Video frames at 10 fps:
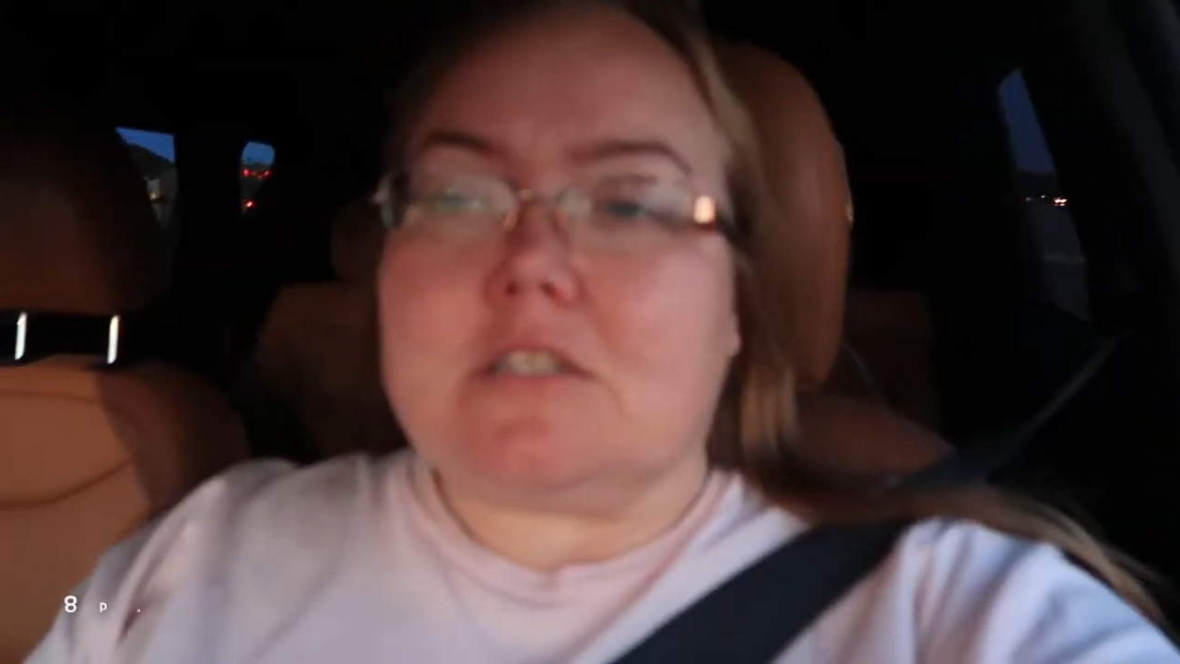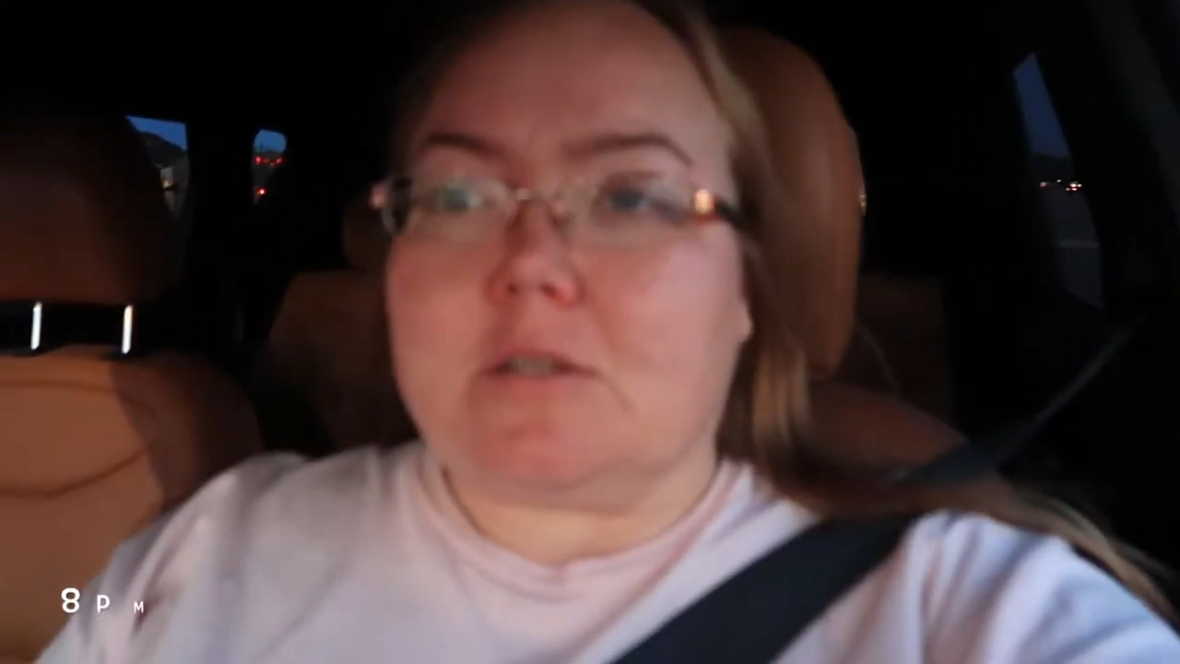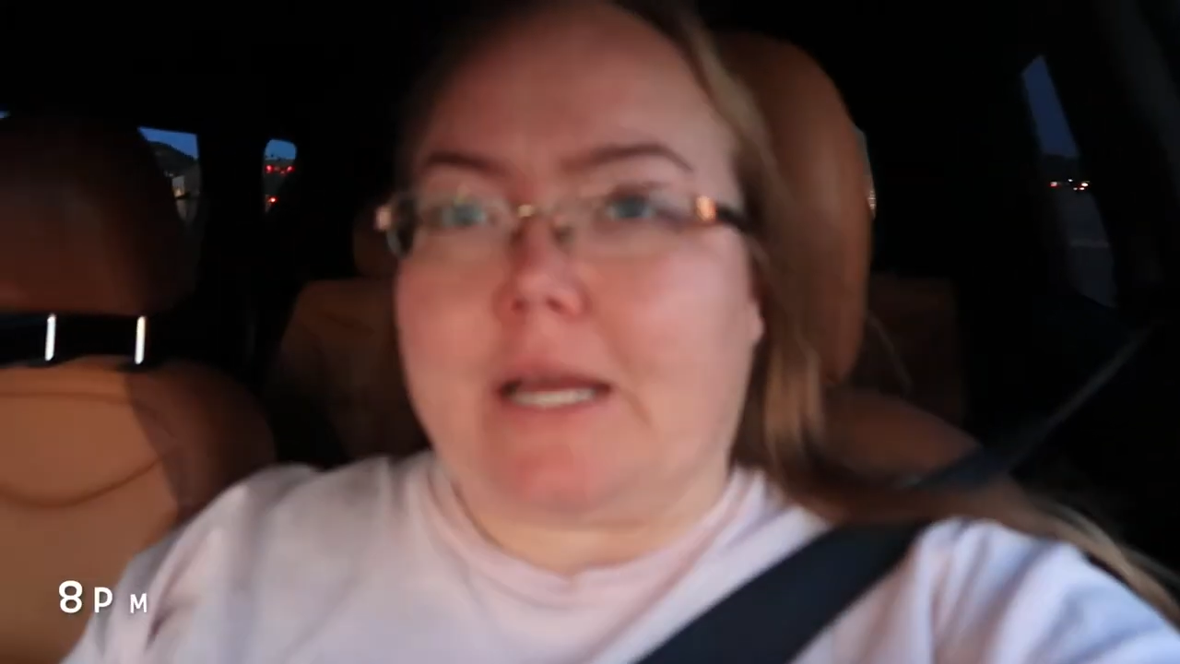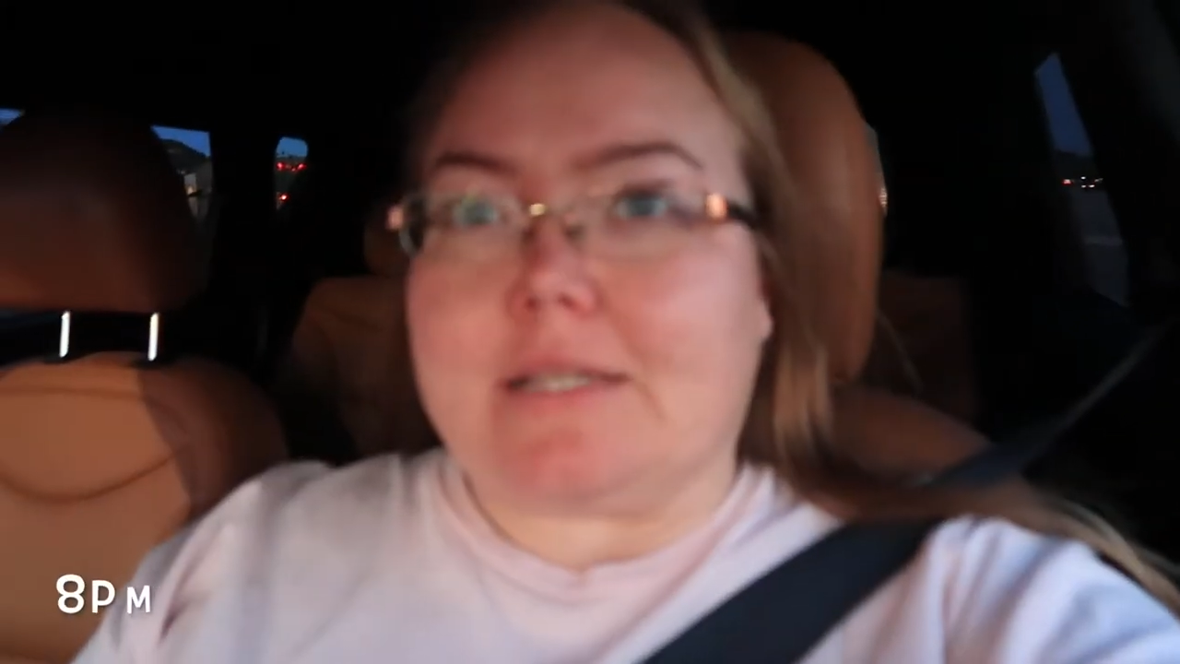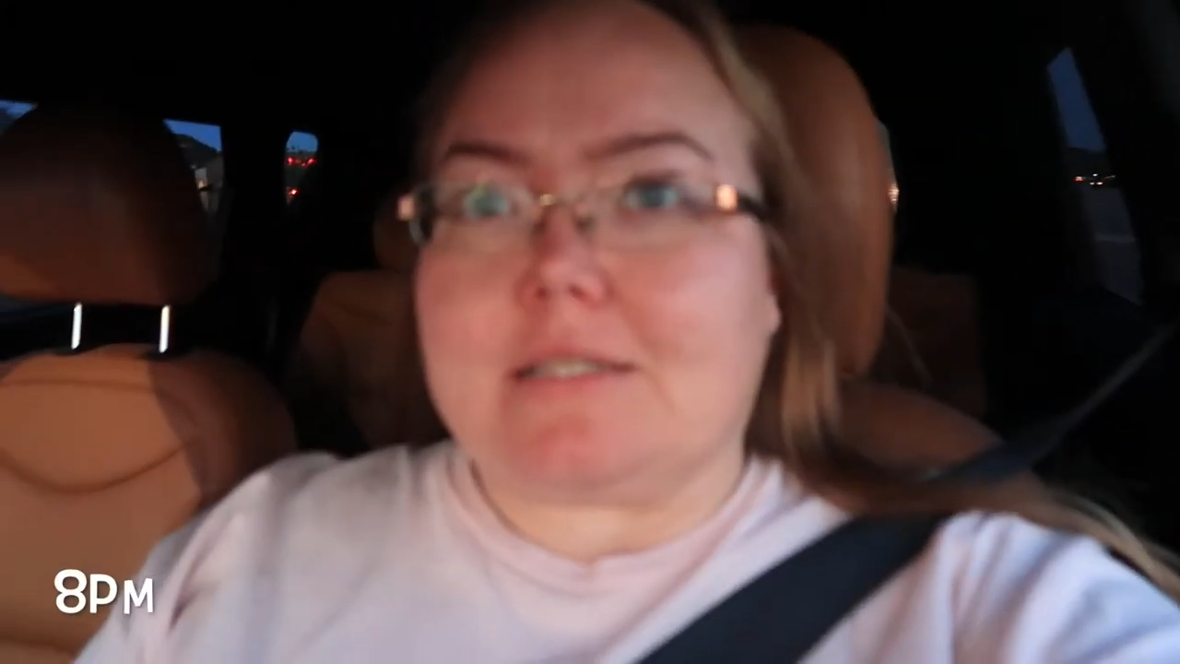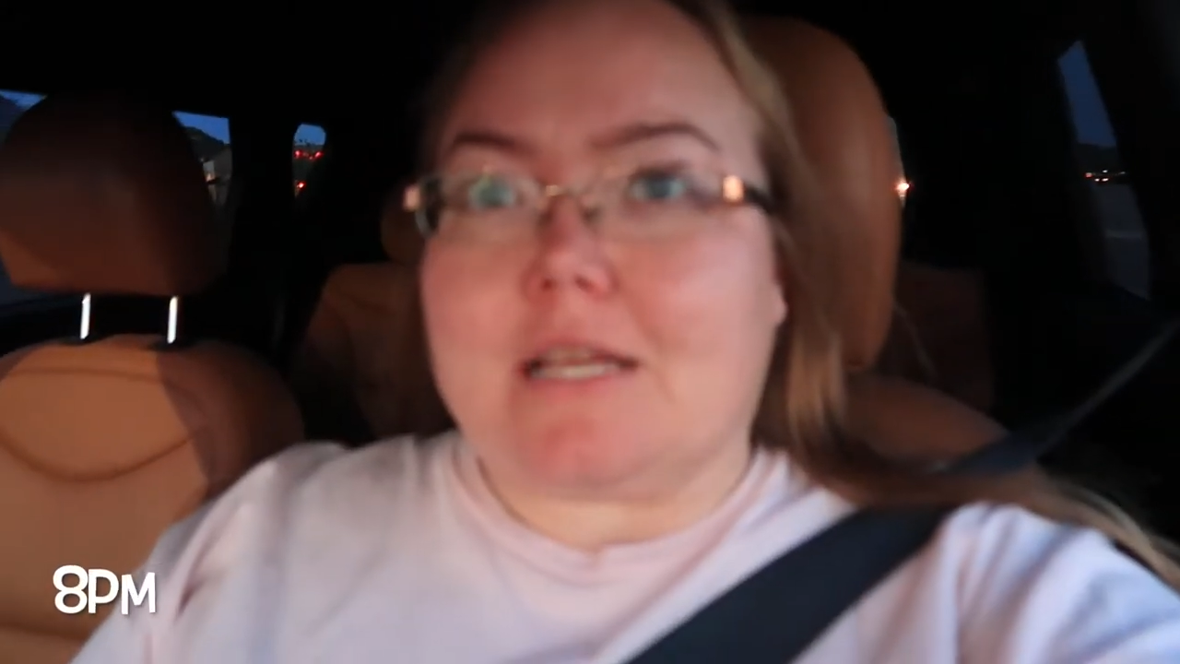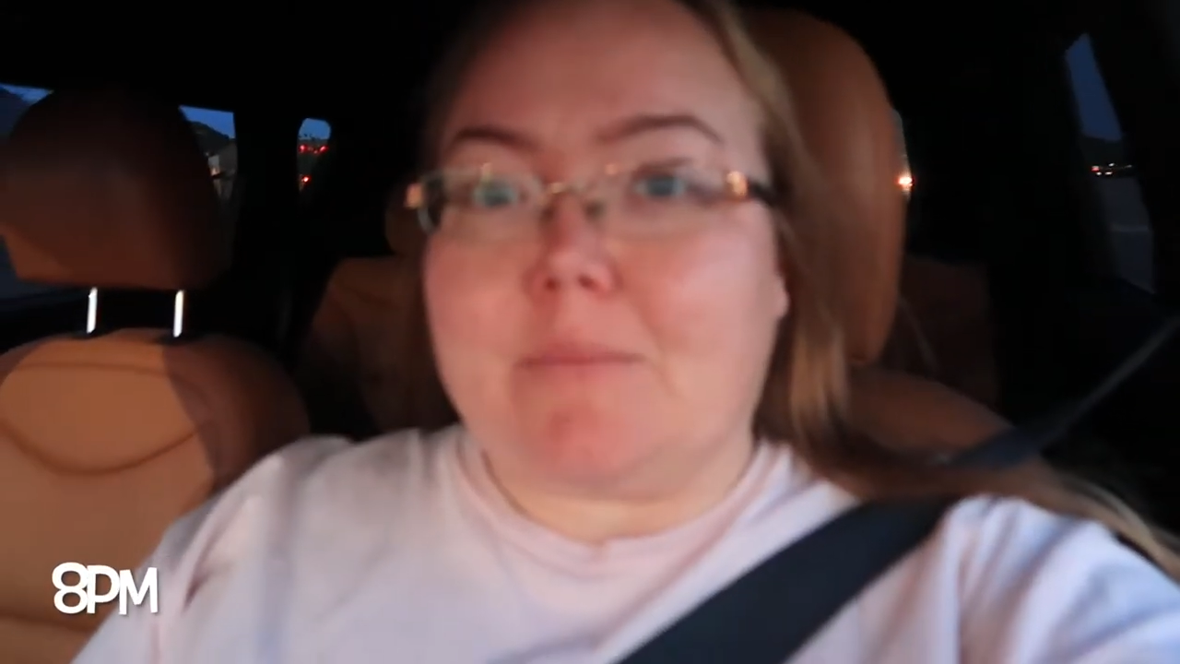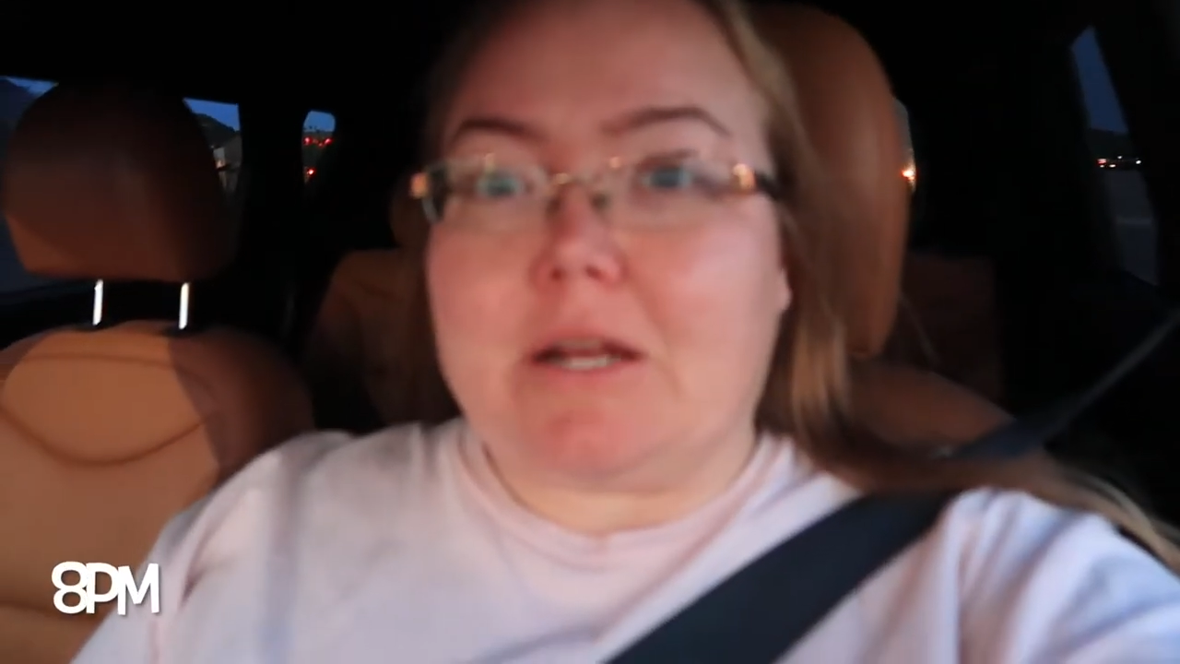so yes i'm